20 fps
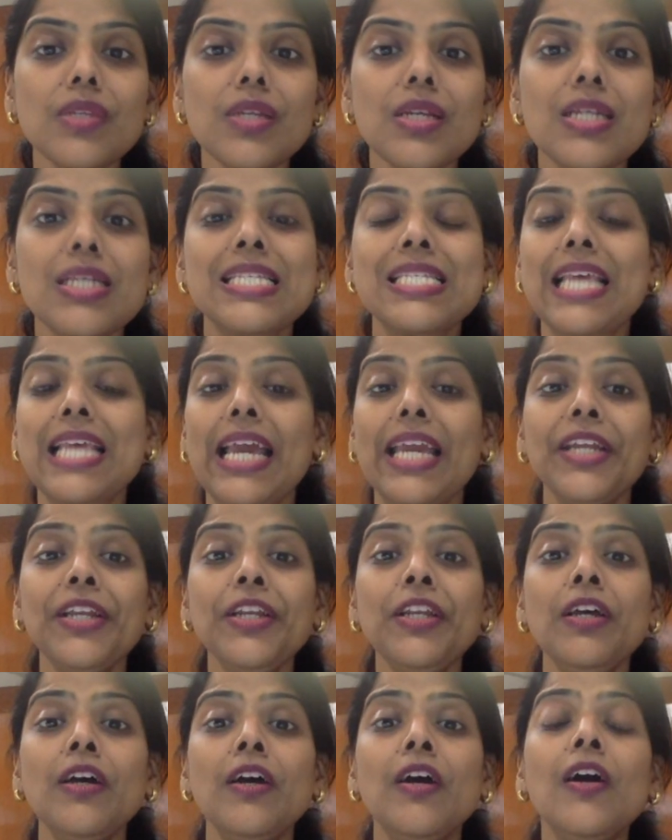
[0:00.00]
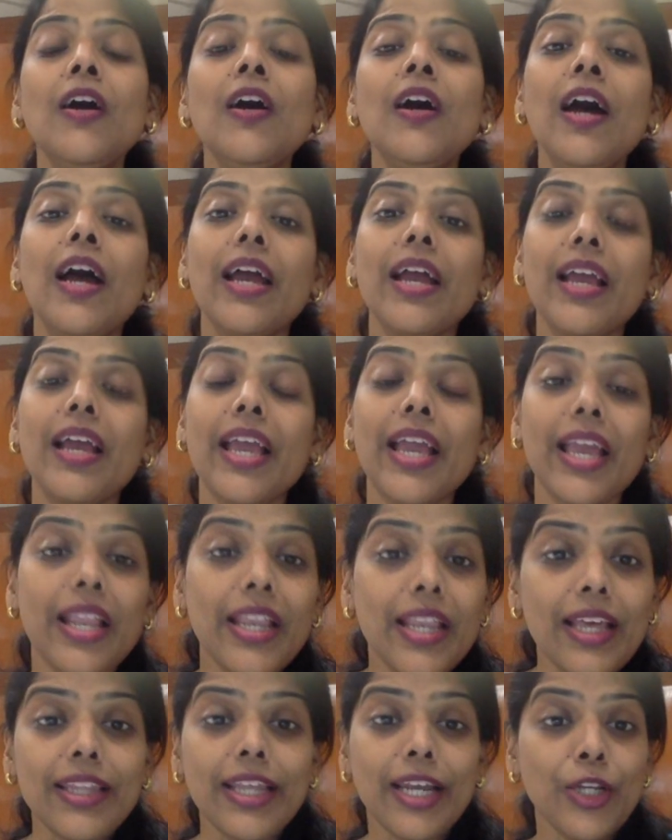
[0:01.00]
Second,
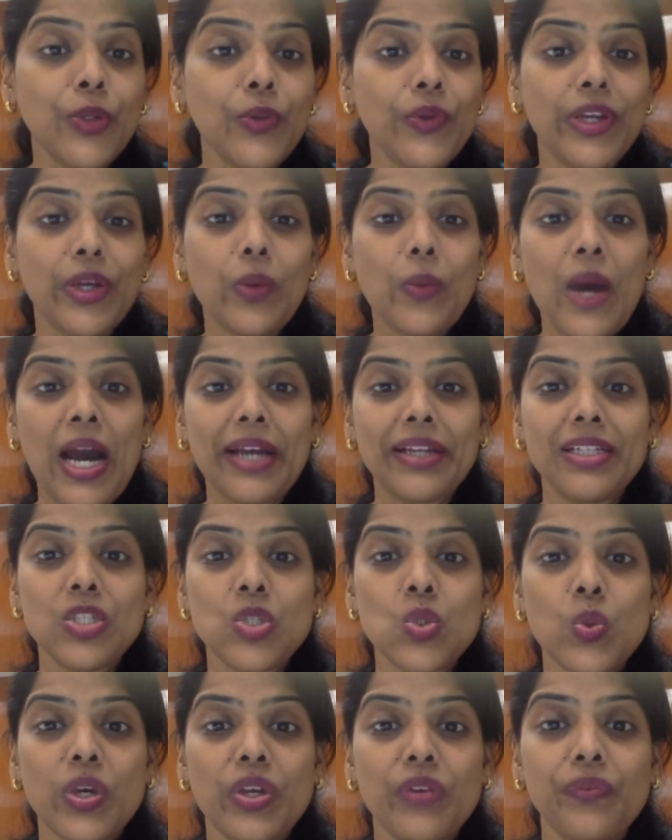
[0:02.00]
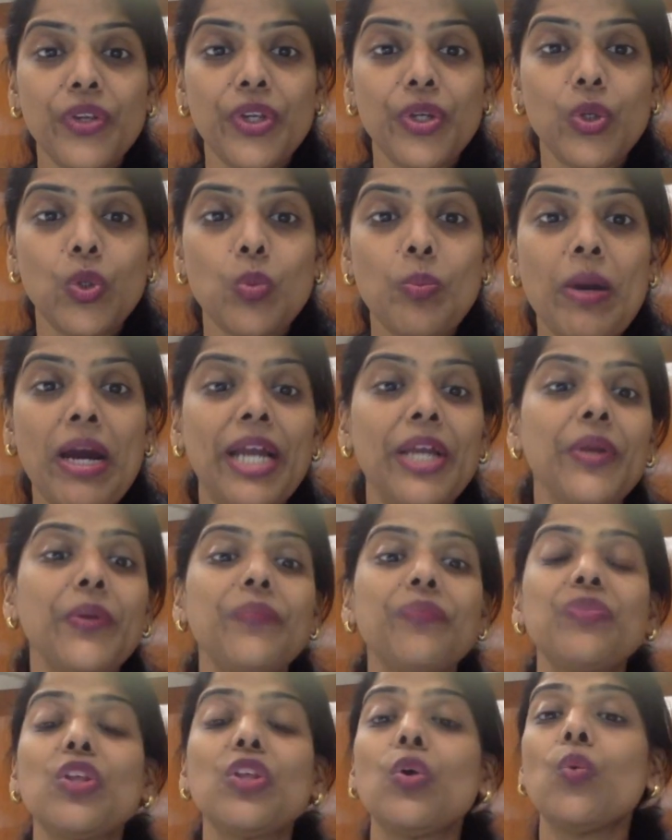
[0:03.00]
area that you require in square feet to buy.
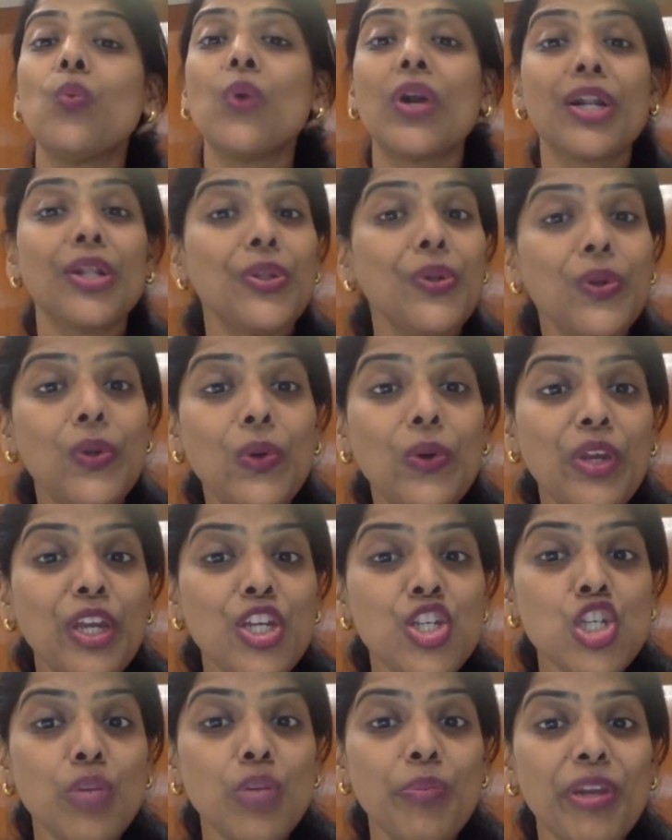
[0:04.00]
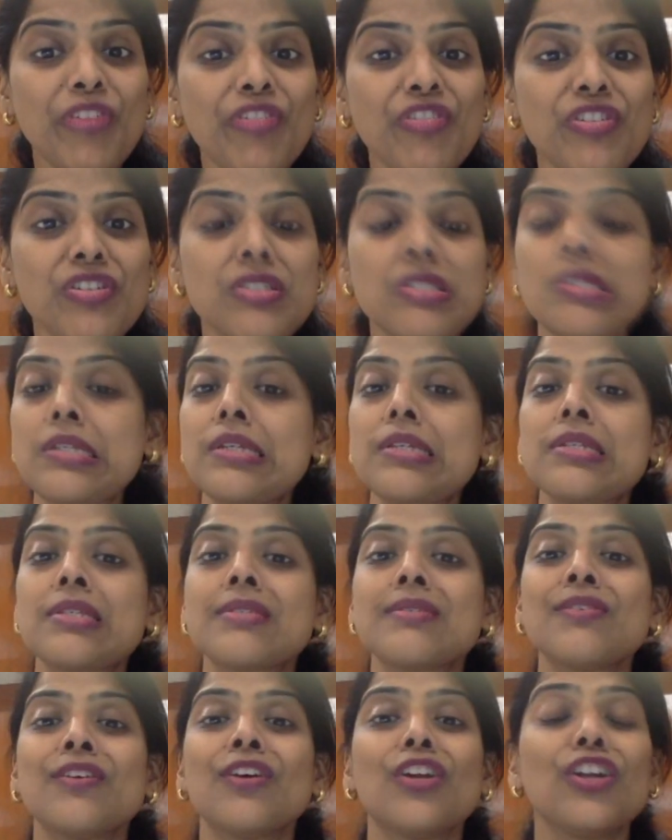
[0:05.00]
What are your location
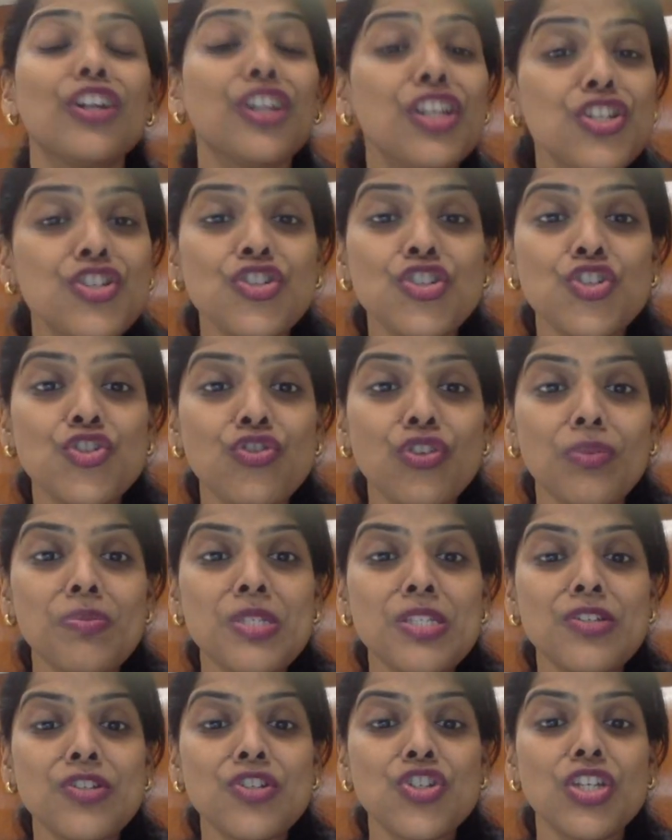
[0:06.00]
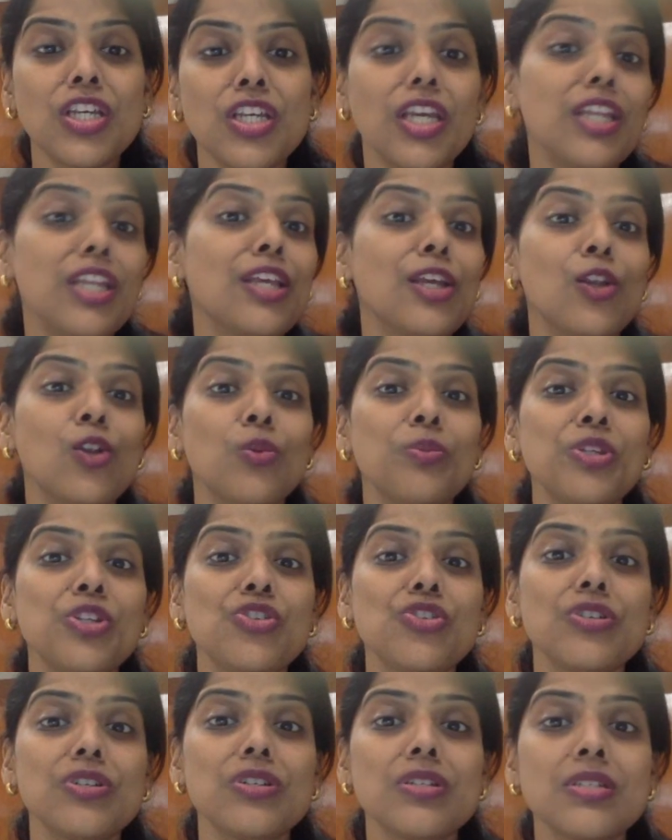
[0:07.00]
preferences? Distance from city in
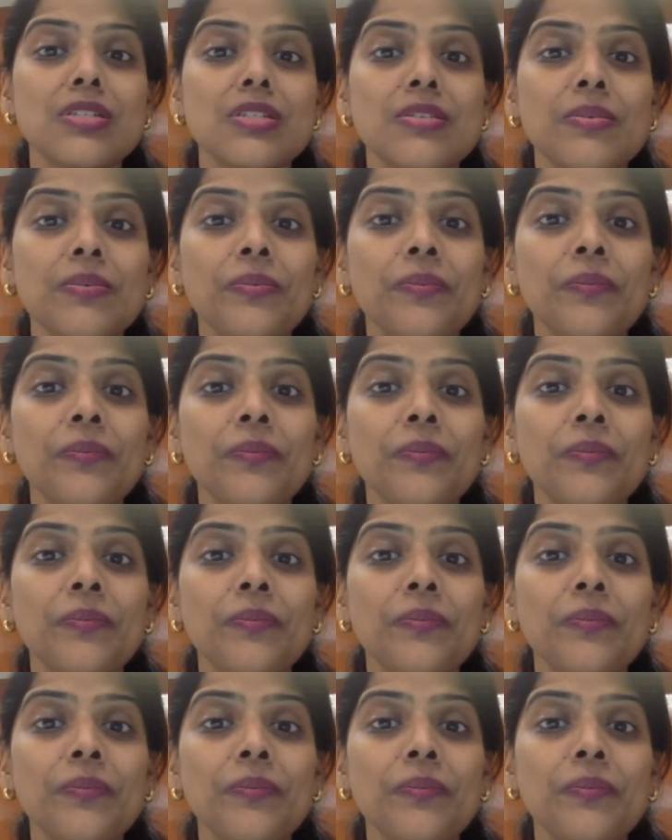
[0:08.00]
kilometers.